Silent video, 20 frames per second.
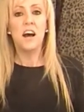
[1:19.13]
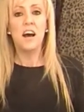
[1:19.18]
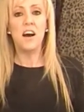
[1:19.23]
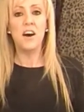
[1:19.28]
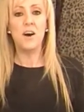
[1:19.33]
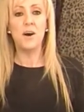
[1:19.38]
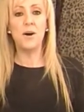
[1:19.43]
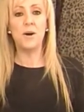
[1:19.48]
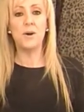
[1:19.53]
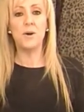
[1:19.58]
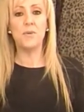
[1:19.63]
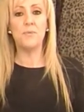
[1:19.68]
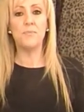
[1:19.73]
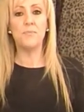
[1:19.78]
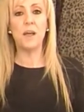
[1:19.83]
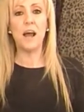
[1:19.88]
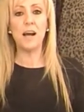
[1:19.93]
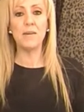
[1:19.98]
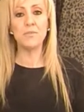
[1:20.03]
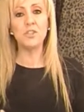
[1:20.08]

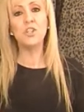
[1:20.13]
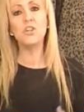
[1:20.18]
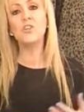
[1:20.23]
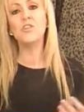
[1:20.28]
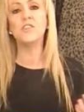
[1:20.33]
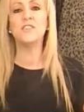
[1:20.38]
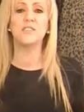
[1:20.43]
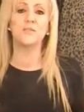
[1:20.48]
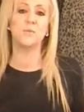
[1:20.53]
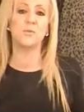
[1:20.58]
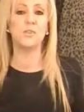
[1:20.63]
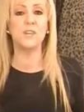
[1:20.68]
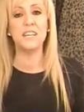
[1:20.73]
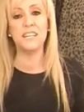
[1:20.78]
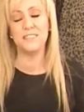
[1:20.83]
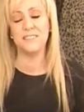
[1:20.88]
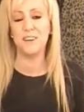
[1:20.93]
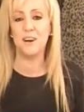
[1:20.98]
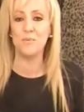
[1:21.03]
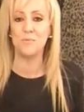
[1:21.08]
Um, I'm sure this will
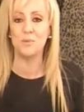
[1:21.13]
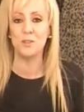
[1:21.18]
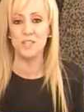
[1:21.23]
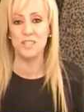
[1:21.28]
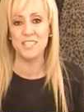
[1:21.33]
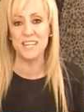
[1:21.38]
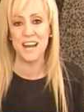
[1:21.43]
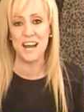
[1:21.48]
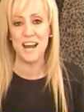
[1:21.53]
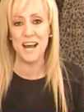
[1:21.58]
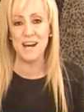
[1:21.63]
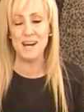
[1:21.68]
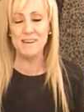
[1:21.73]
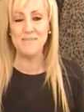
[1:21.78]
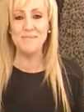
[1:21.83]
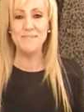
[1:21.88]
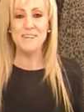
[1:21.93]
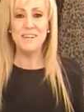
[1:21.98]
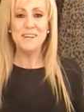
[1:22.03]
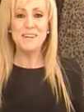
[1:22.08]
ease up with
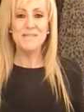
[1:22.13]
time,